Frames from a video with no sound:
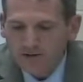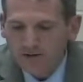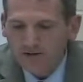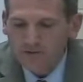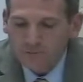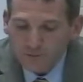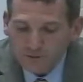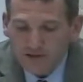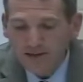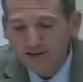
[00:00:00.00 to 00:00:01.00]
consumer
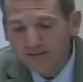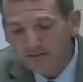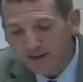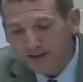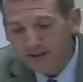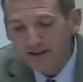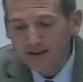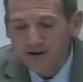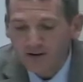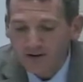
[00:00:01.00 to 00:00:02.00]
science, tech
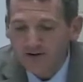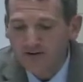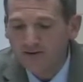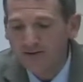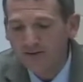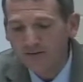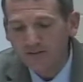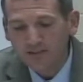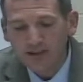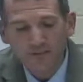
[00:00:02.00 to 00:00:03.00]
ed, art, there's a
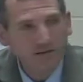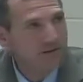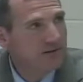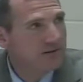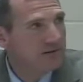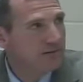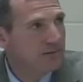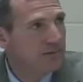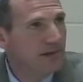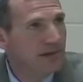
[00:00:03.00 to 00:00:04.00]
lot of materials and
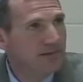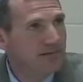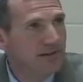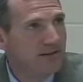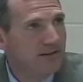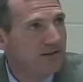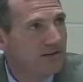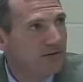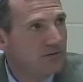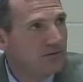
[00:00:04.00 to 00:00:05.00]
supplies that the
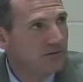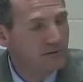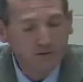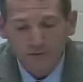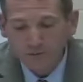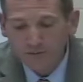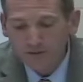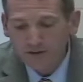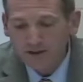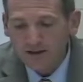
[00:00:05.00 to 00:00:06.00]
teachers use.
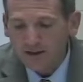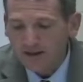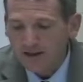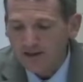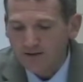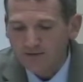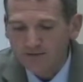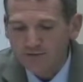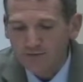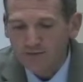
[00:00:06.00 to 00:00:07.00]
And
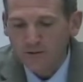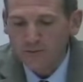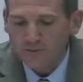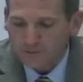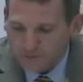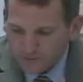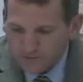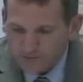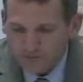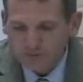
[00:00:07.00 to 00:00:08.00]
so you would reduce
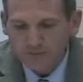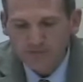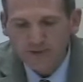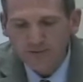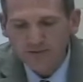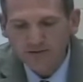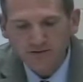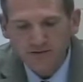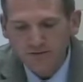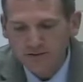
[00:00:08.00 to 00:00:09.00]
those supply
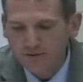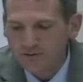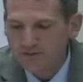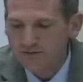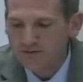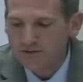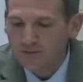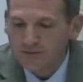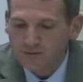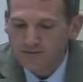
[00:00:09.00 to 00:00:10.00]
budgets for those teachers. That
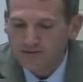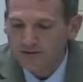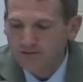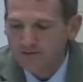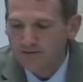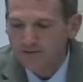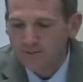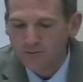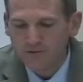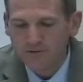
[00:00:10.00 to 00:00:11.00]
would be a savings of
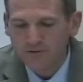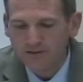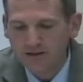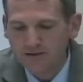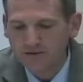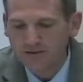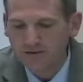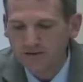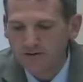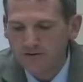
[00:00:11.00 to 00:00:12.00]
almost
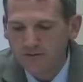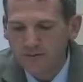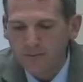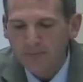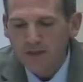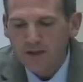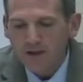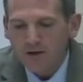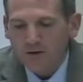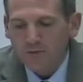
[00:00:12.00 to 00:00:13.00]
$30,000.
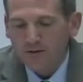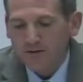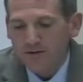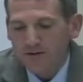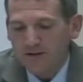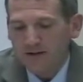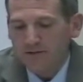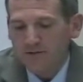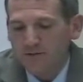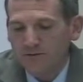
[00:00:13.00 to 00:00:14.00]
We currently allow
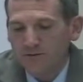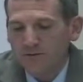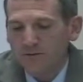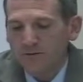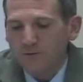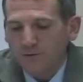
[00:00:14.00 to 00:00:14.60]
students to do dual